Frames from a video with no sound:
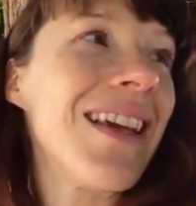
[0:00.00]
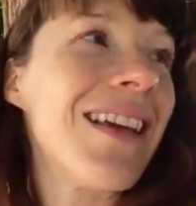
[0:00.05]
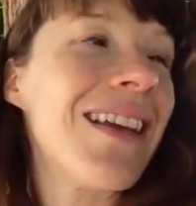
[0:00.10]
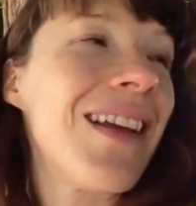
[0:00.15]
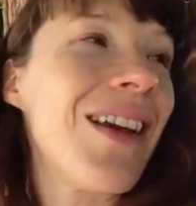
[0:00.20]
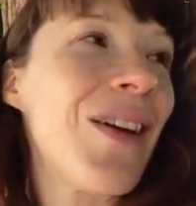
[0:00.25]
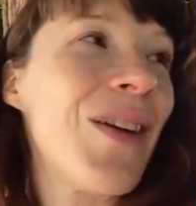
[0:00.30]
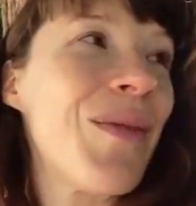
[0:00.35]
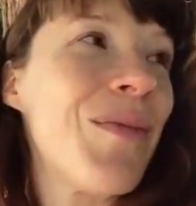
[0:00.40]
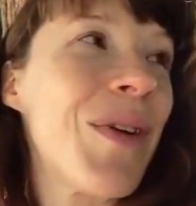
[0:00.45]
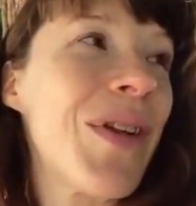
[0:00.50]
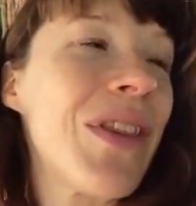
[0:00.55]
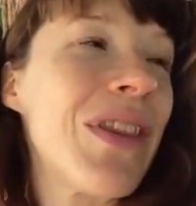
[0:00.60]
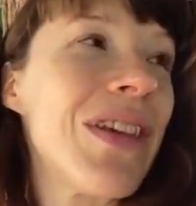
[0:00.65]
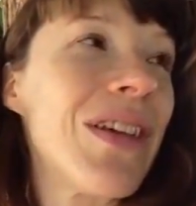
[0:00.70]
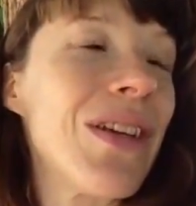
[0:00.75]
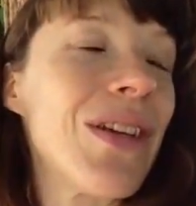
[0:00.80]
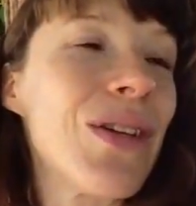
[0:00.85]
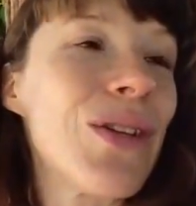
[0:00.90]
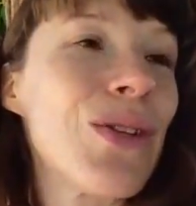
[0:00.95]
And now I'm on
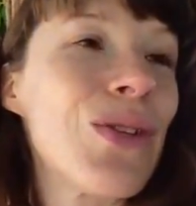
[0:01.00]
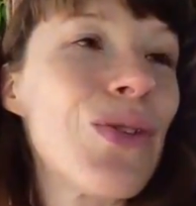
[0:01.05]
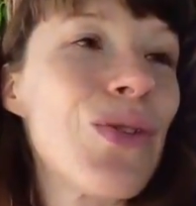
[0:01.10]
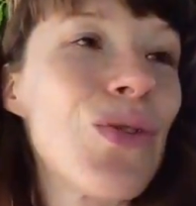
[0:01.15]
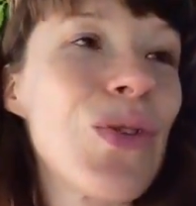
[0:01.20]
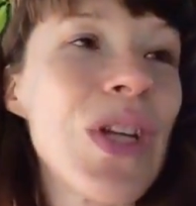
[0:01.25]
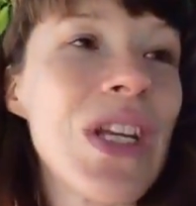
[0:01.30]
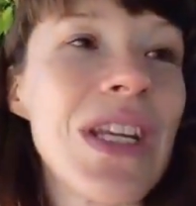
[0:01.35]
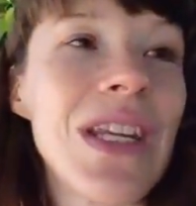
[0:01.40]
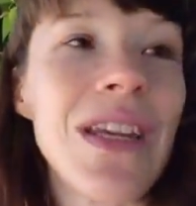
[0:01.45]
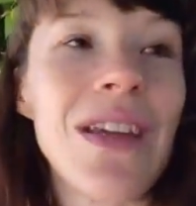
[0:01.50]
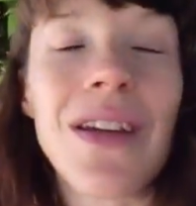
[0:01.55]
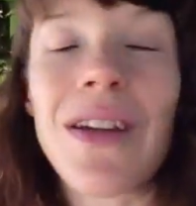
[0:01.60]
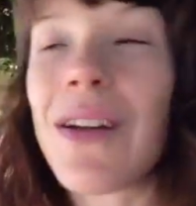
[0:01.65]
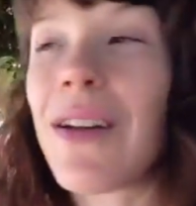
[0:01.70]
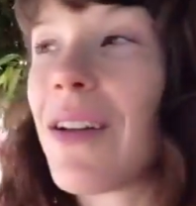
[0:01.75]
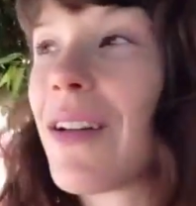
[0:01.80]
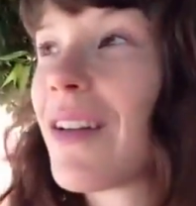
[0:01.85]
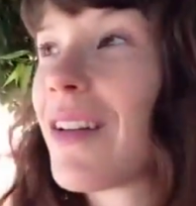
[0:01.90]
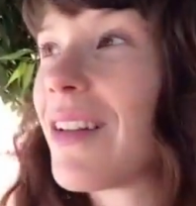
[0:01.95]
the street
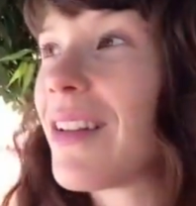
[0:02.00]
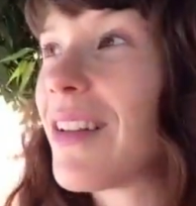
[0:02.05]
here.